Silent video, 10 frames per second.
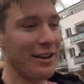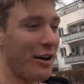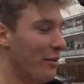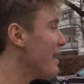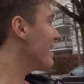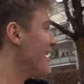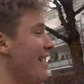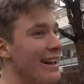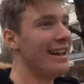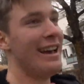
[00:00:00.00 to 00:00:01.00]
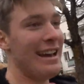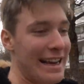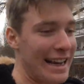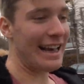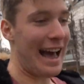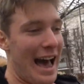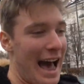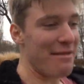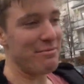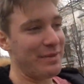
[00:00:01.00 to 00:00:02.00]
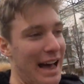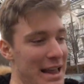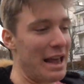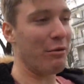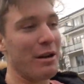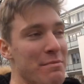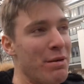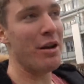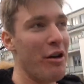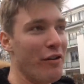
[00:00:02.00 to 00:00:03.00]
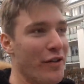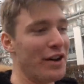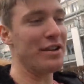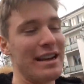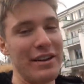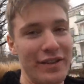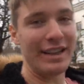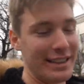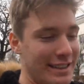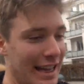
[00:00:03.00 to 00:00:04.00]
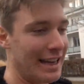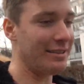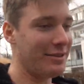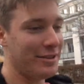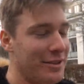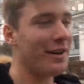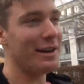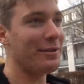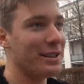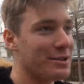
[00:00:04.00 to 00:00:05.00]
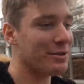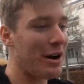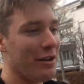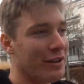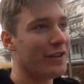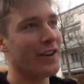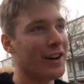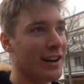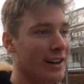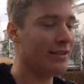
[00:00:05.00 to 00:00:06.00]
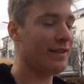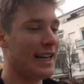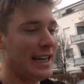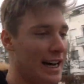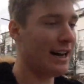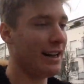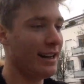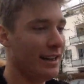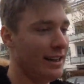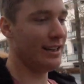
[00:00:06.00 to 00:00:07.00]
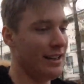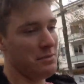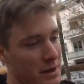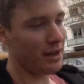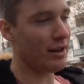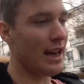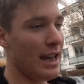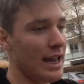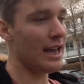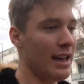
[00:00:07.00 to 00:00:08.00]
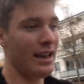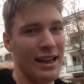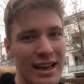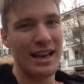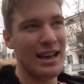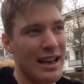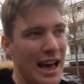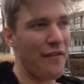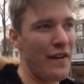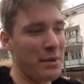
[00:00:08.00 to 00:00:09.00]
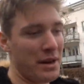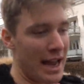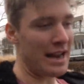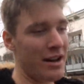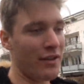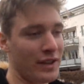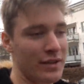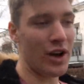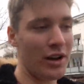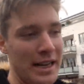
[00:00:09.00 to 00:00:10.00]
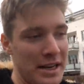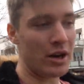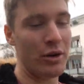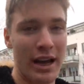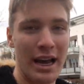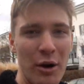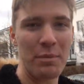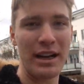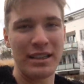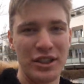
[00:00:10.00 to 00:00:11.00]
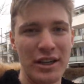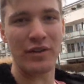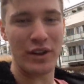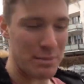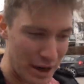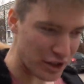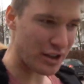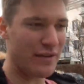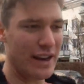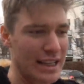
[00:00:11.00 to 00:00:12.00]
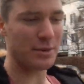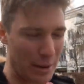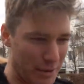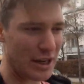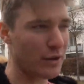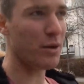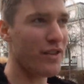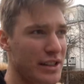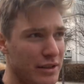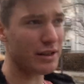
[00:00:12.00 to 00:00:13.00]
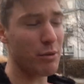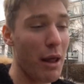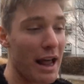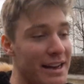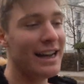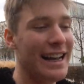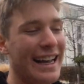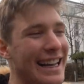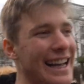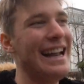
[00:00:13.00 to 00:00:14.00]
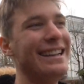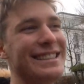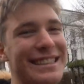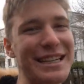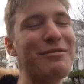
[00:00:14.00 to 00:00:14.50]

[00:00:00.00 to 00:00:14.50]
Oh my god, like I like want to pull over underneath this. Like what's wrong with her? Oh my god. But okay, hey, I think I'm gonna end off this vlog on that note. I hope you guys enjoyed it. If you did, make sure to leave a like, subscribe to the channel for more videos. Well done! I'll see you in the